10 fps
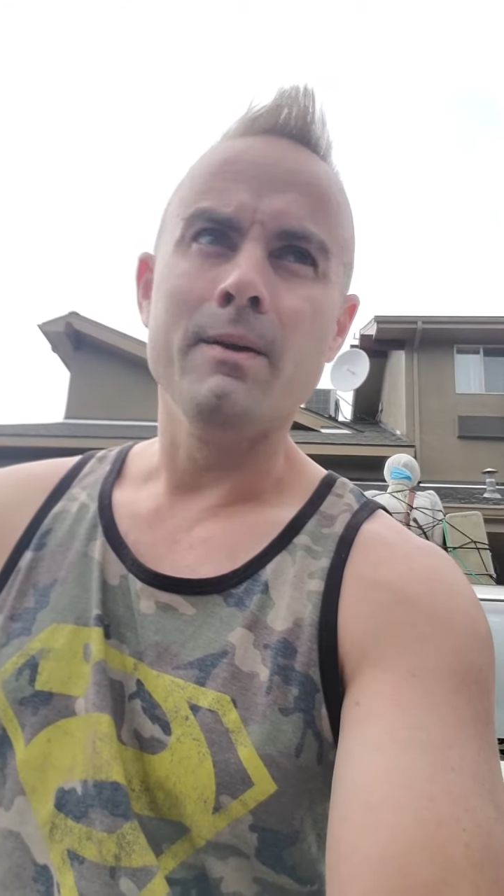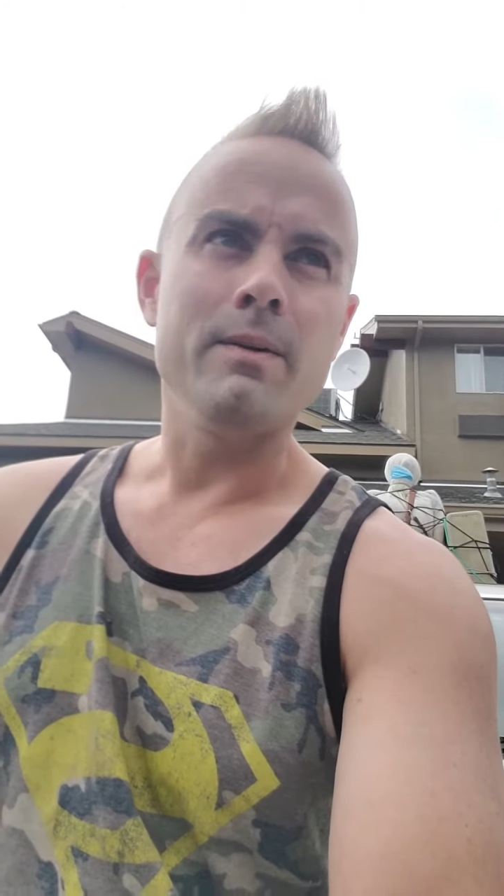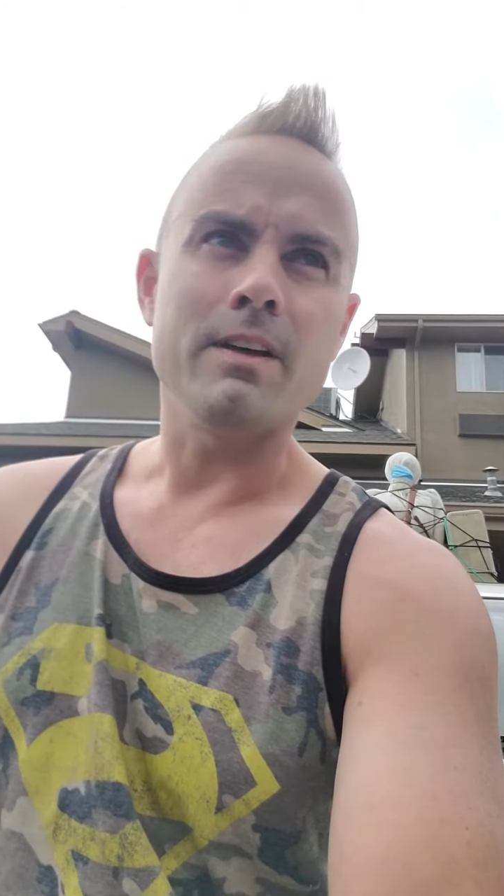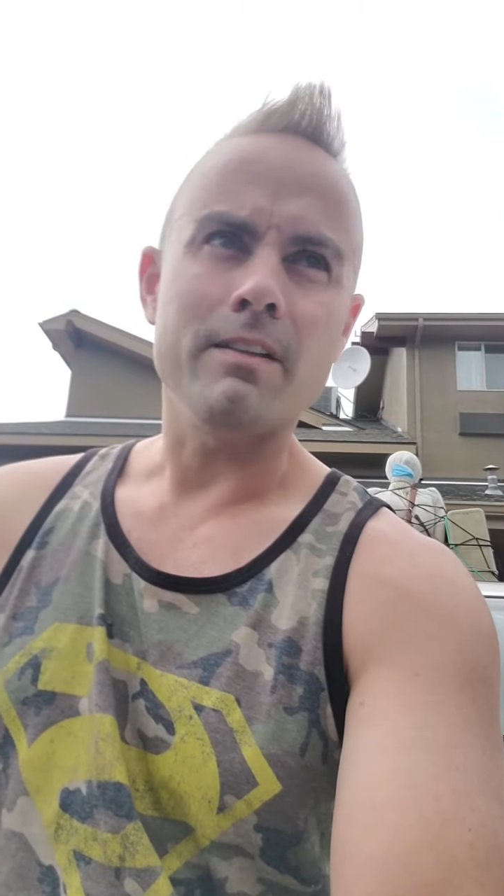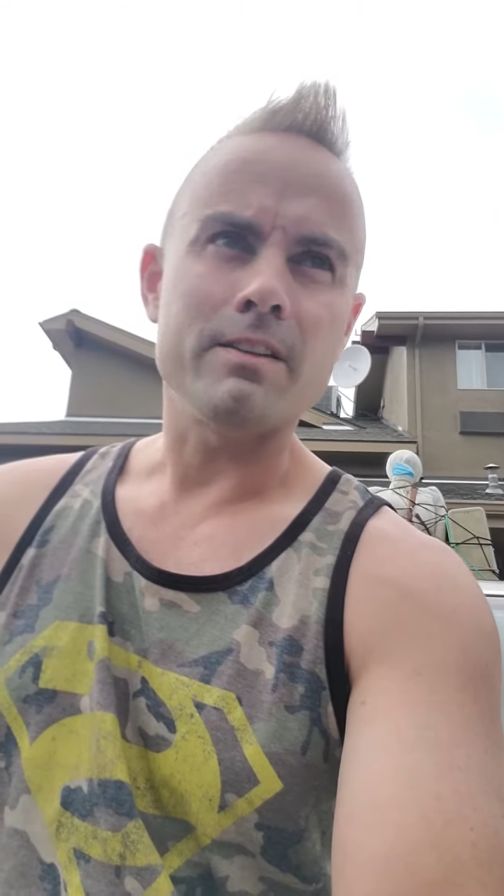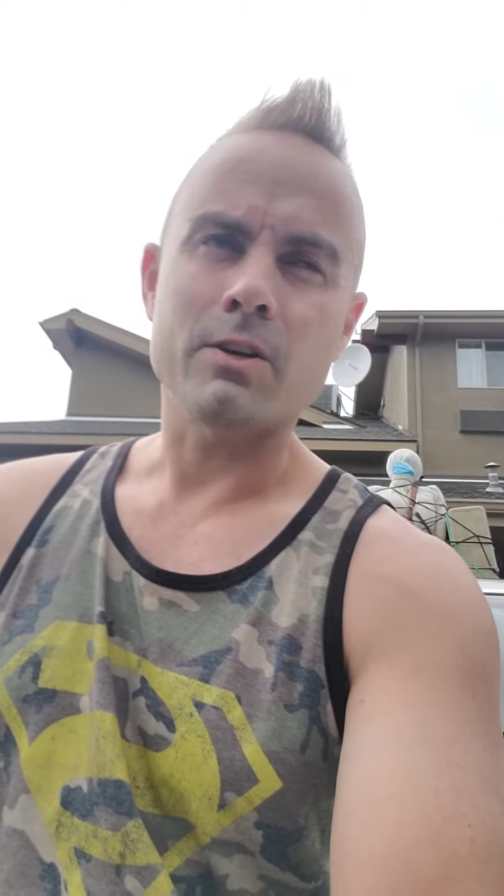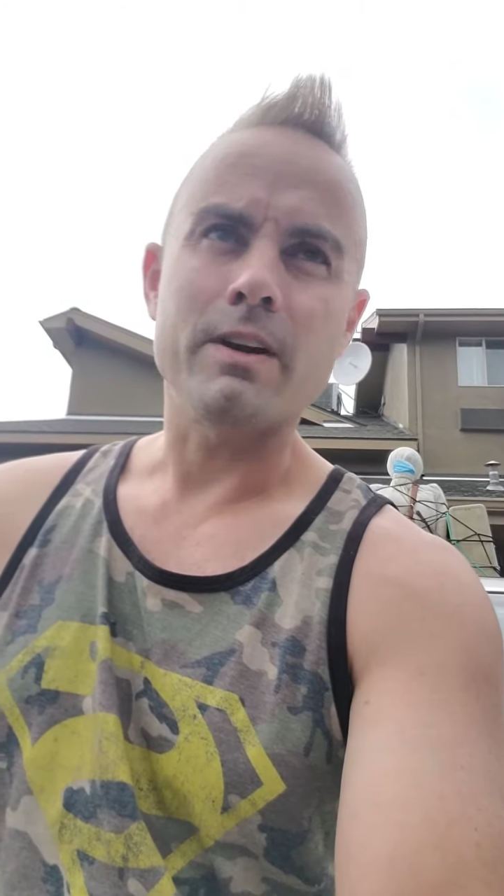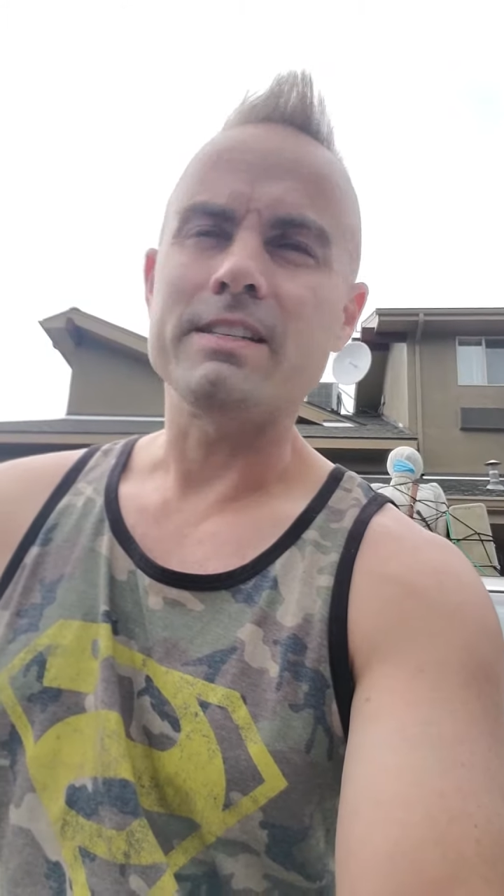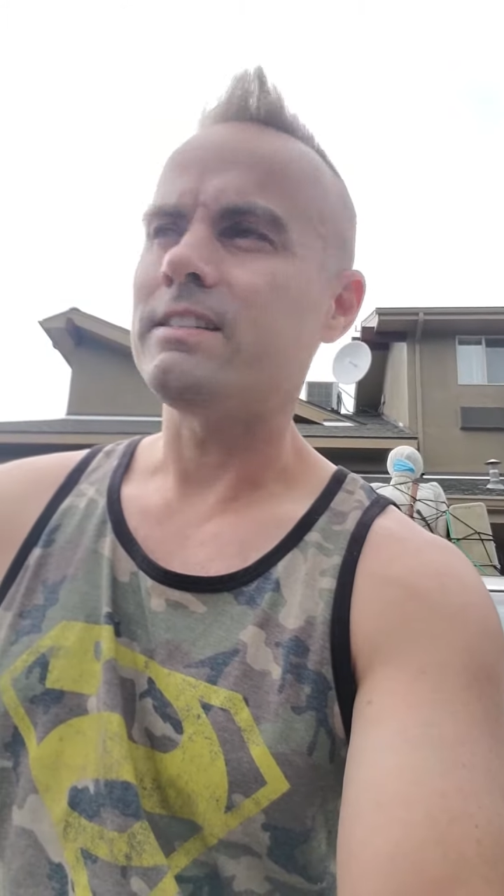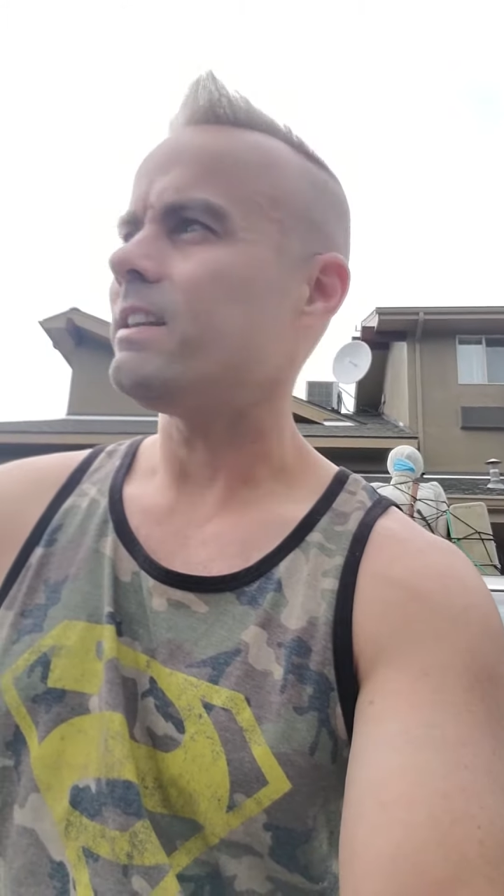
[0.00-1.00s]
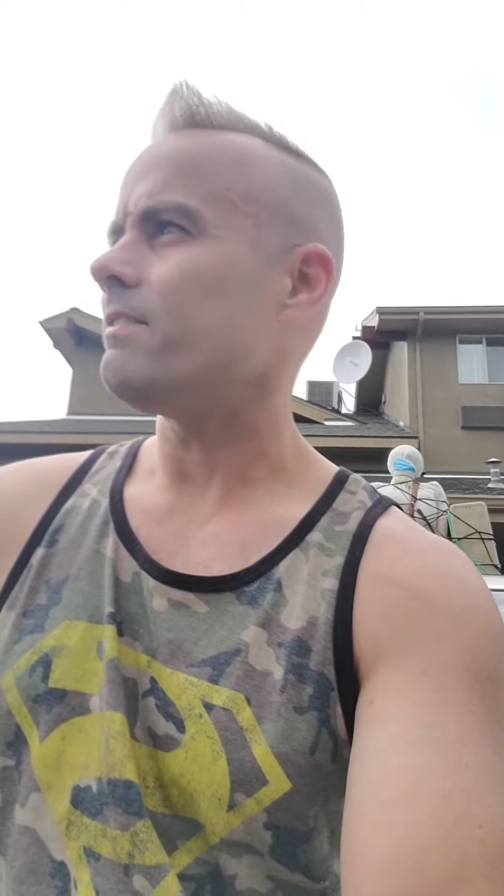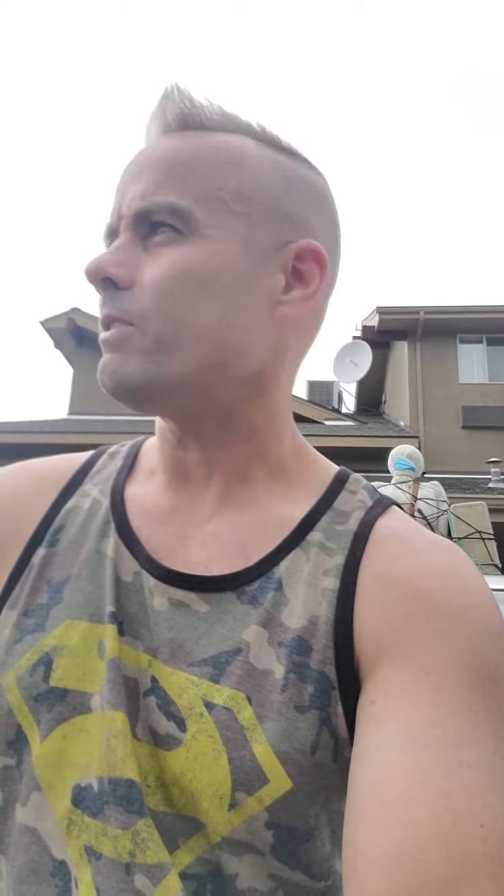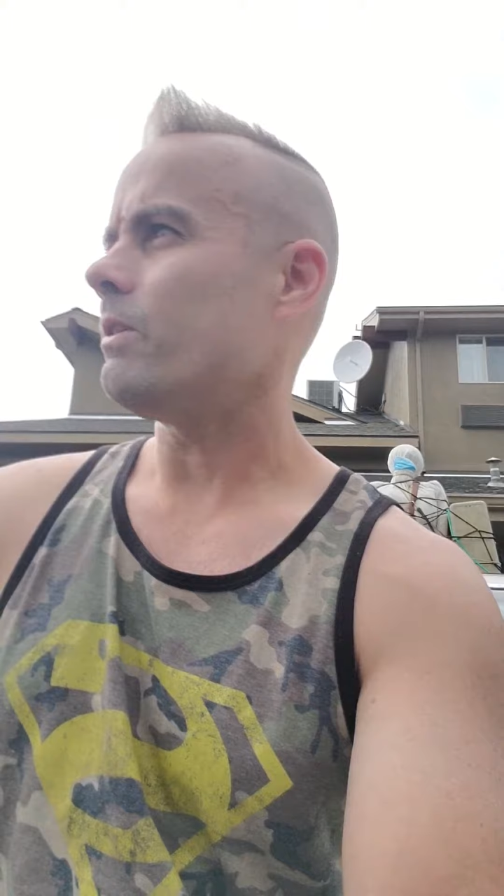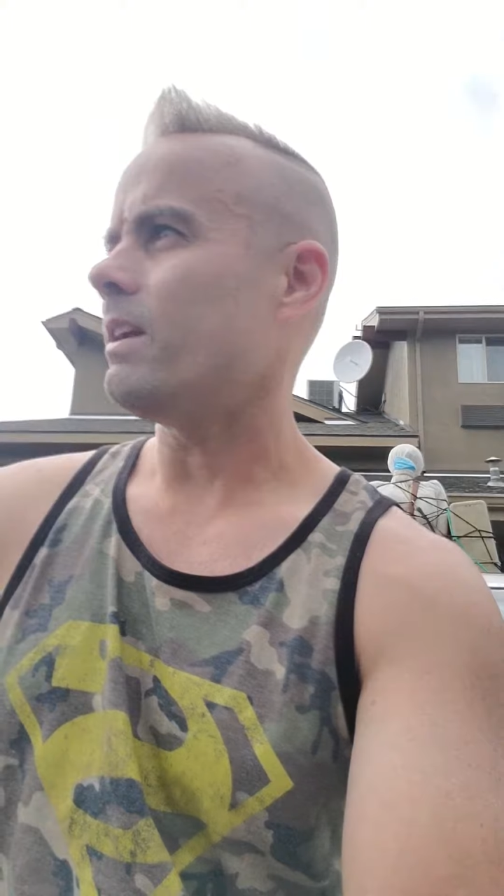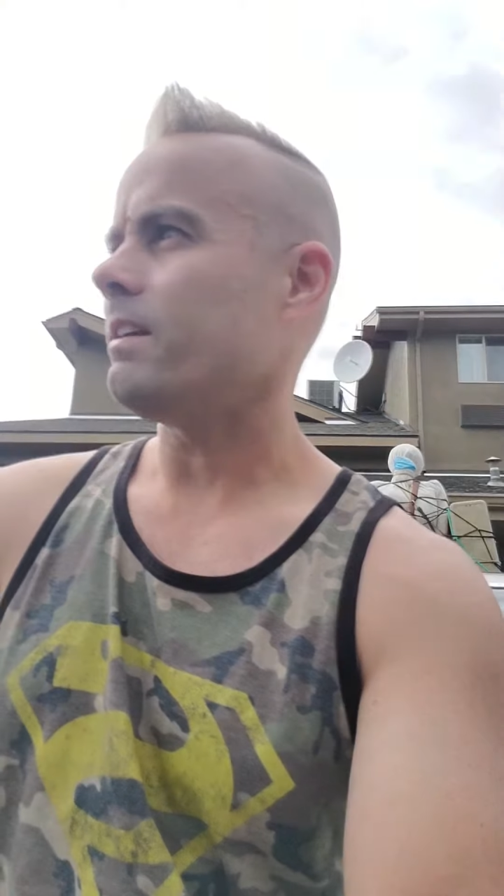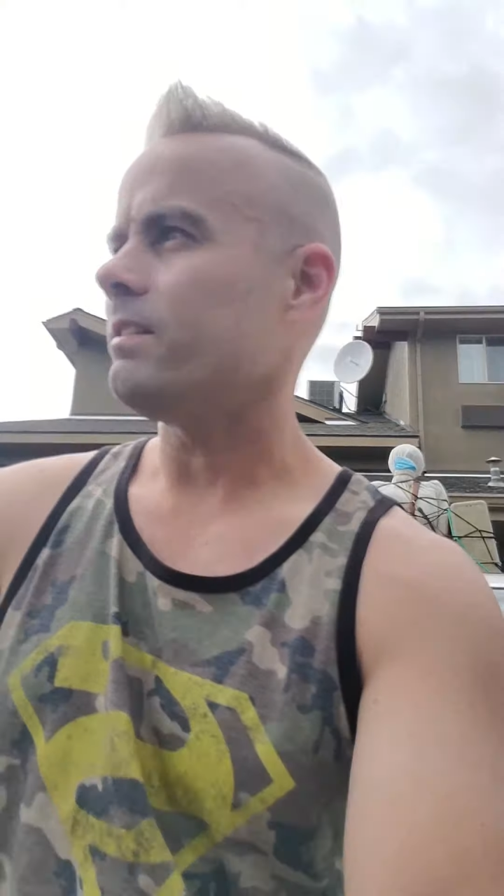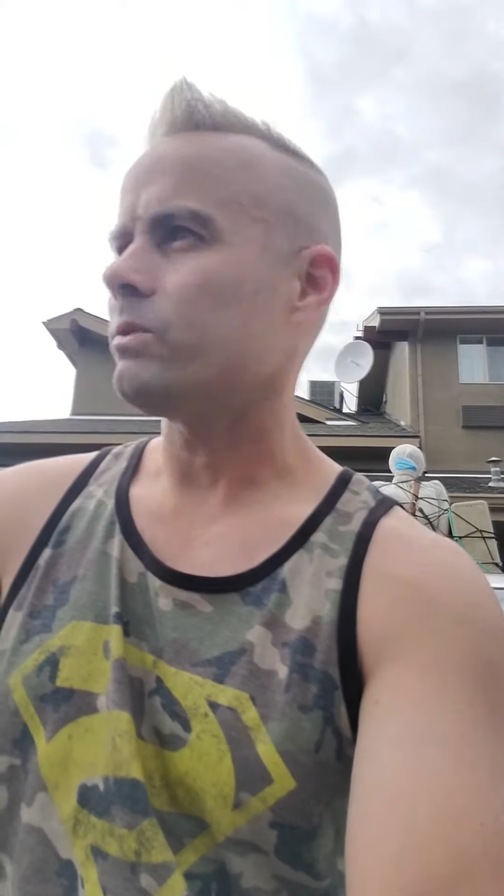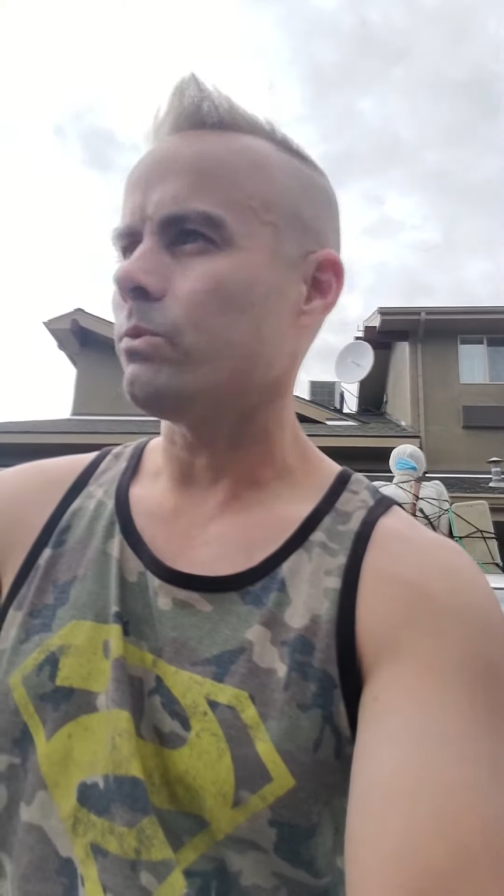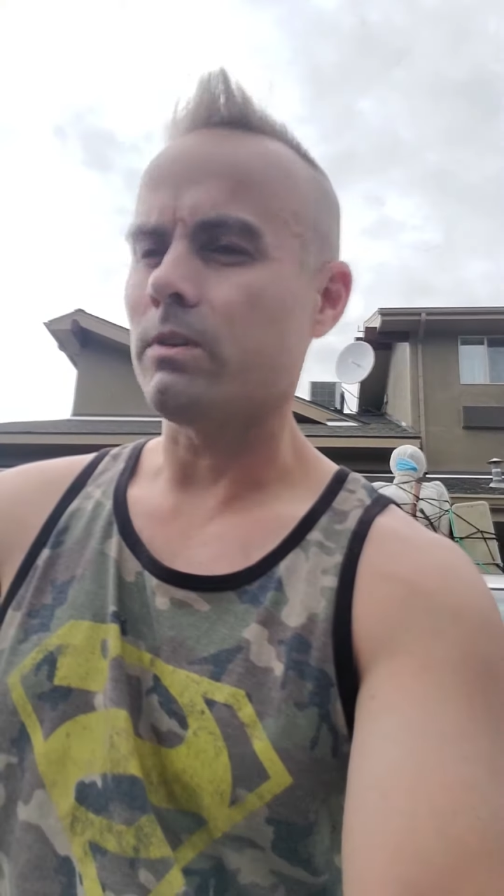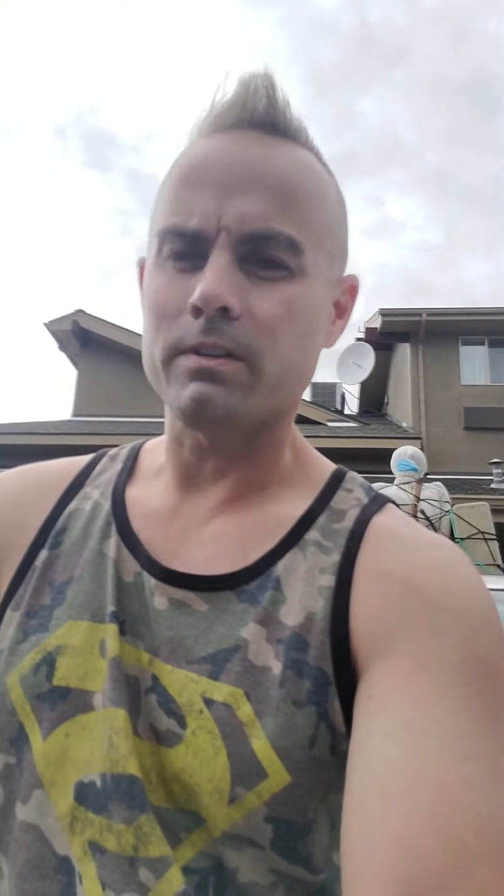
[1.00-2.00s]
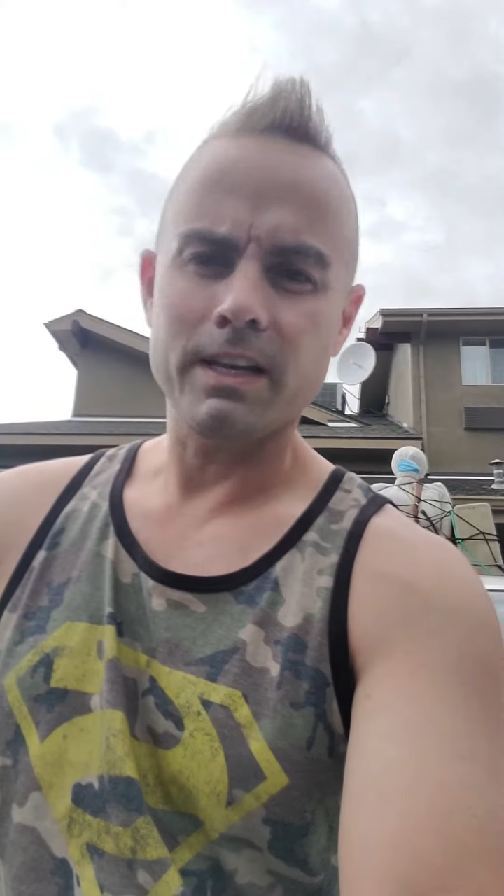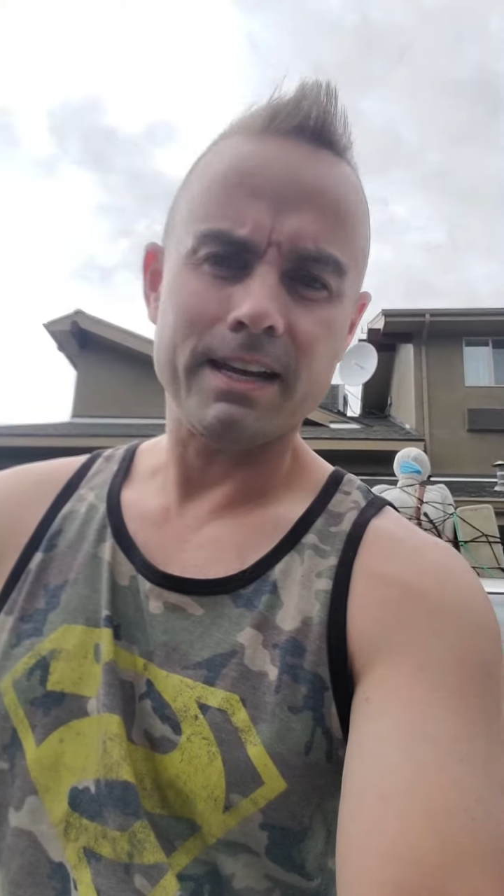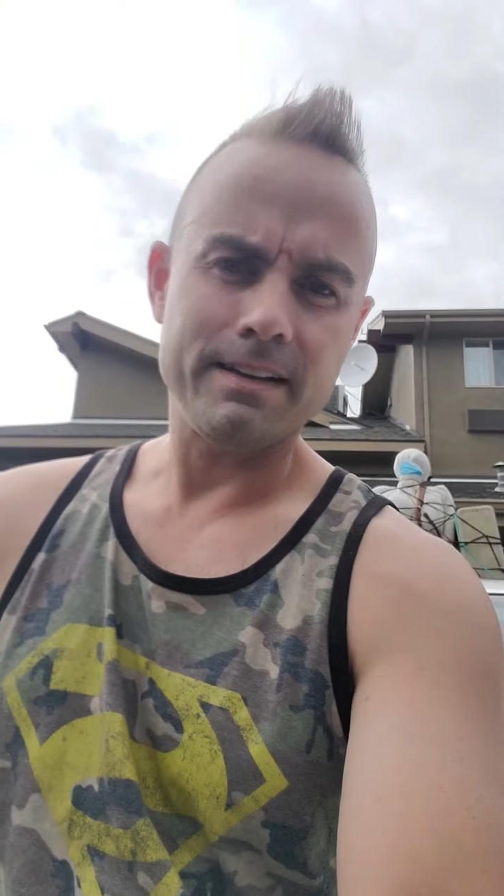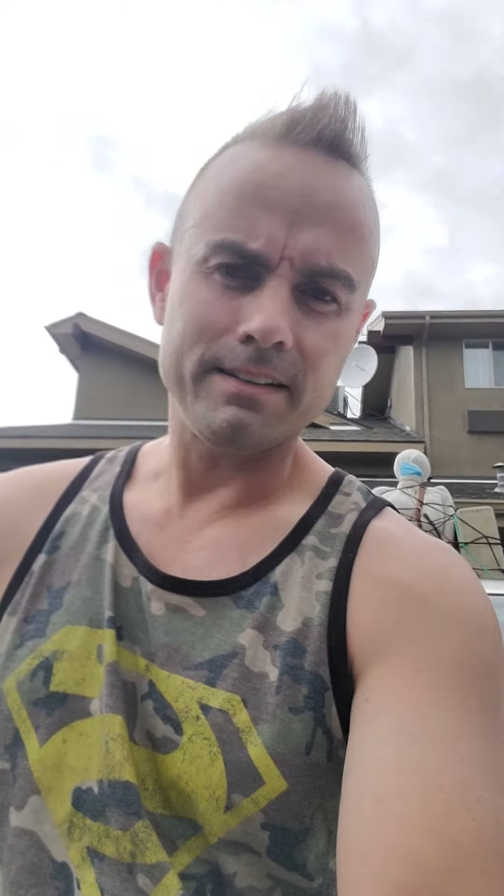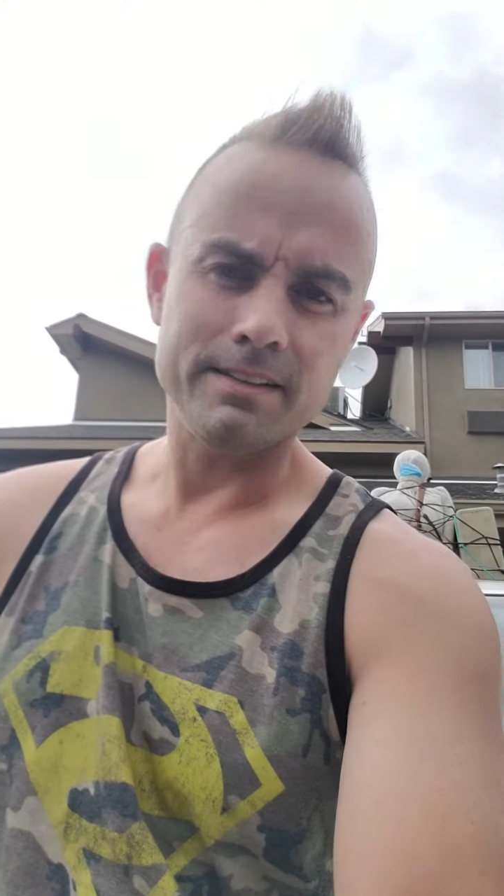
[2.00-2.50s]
all this crazy stuff going on in this world, yeah,